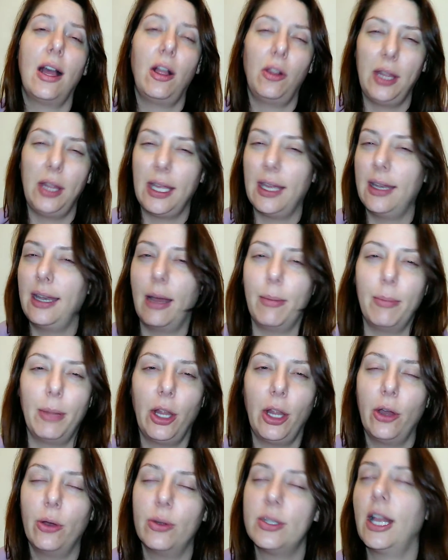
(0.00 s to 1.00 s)
I'll link it down
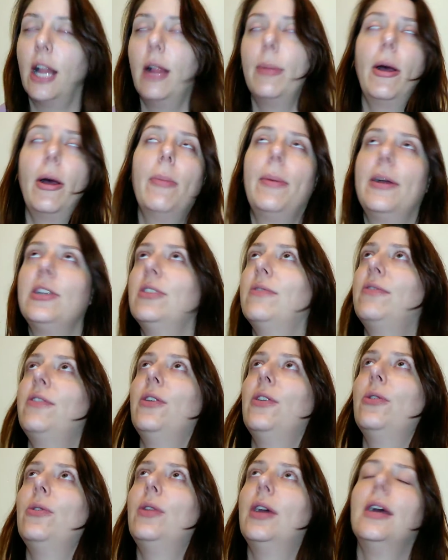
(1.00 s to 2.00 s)
below. It's all about budget
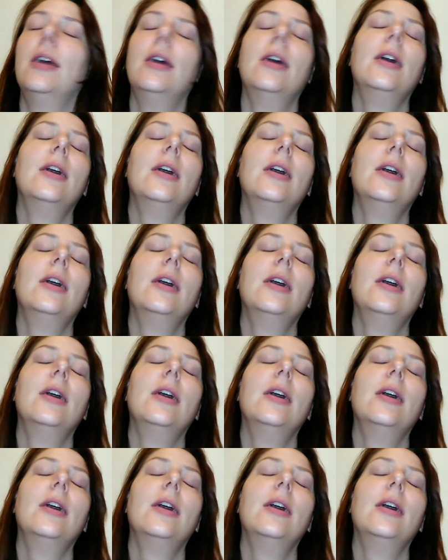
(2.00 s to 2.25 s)
food.